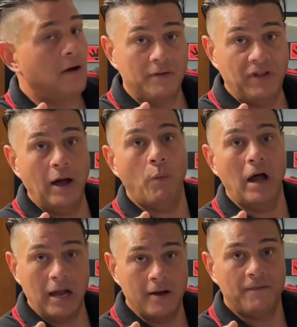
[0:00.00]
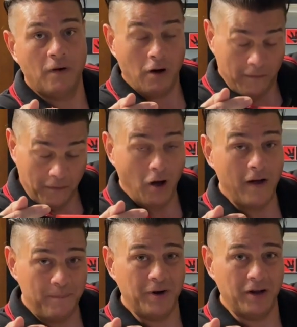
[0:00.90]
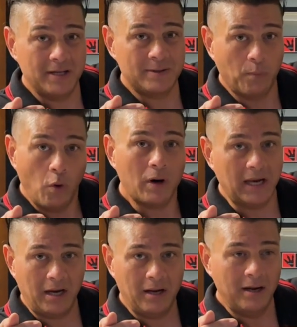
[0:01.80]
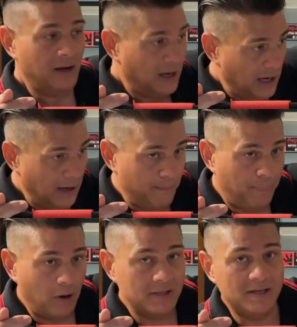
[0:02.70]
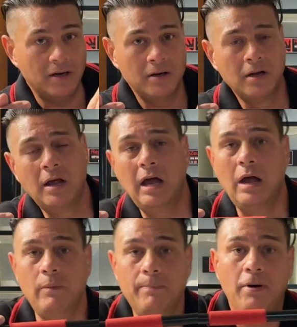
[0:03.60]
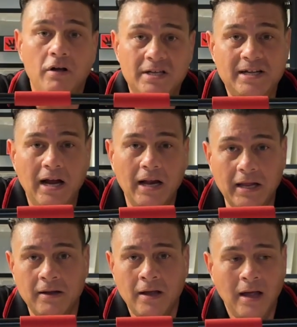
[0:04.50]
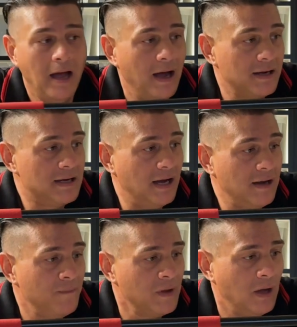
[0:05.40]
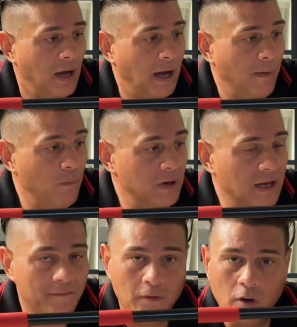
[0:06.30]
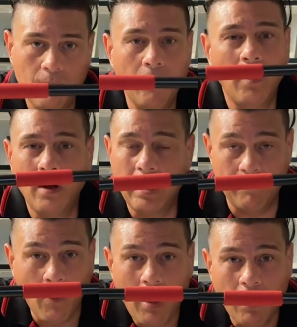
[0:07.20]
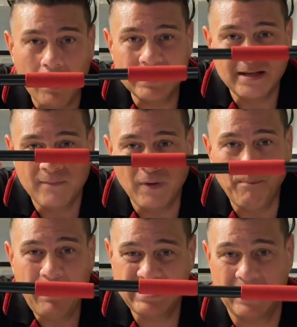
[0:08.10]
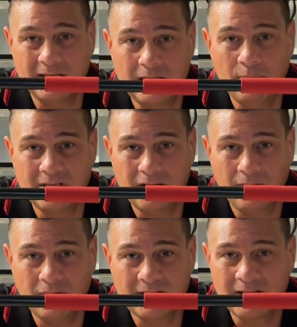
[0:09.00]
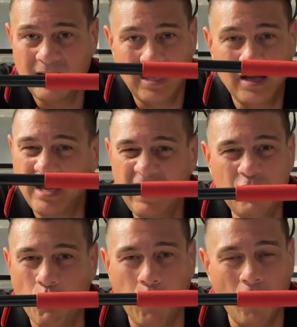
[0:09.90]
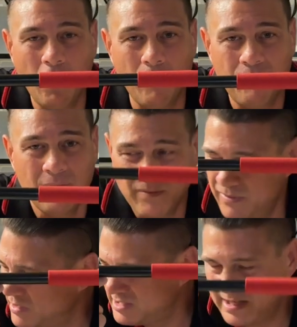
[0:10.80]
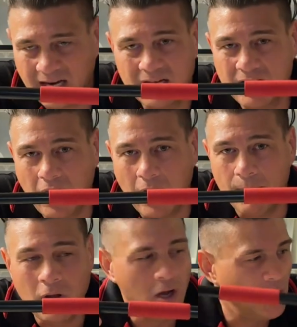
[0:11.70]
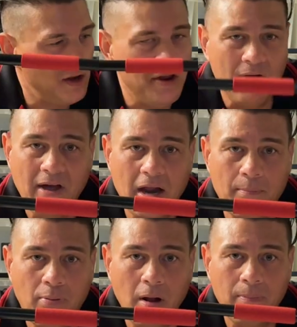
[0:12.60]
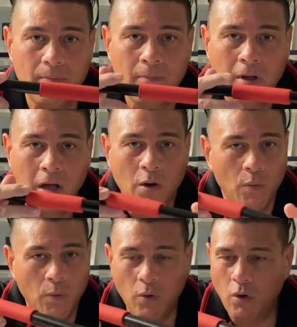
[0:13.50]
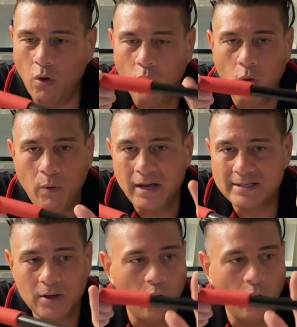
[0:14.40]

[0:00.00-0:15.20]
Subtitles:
that way for 5 minutes walking and post it. And we post daily. Okay, we have, in my eyes, the best customer service in the world, second to none. Never had a problem. We'll always